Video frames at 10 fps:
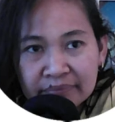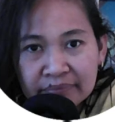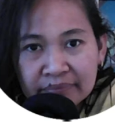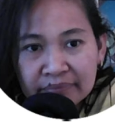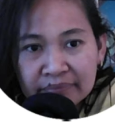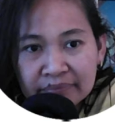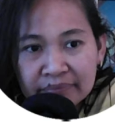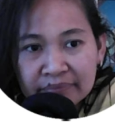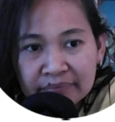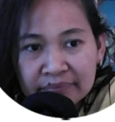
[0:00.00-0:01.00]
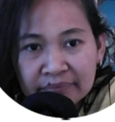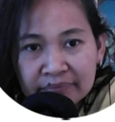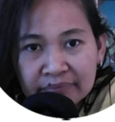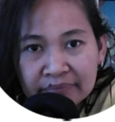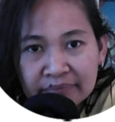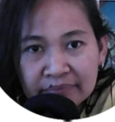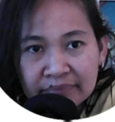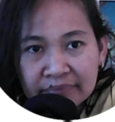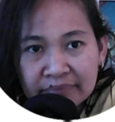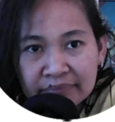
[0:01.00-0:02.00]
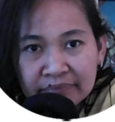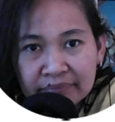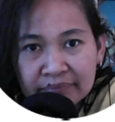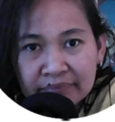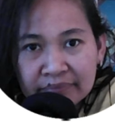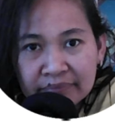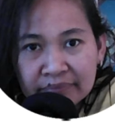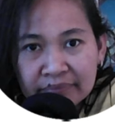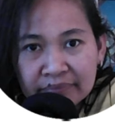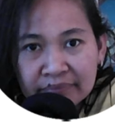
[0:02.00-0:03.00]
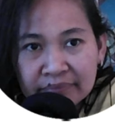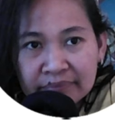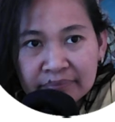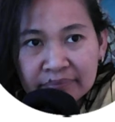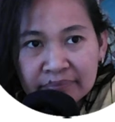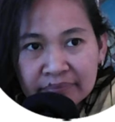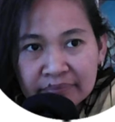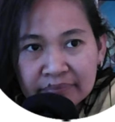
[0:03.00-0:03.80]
No one is speaking in this clip.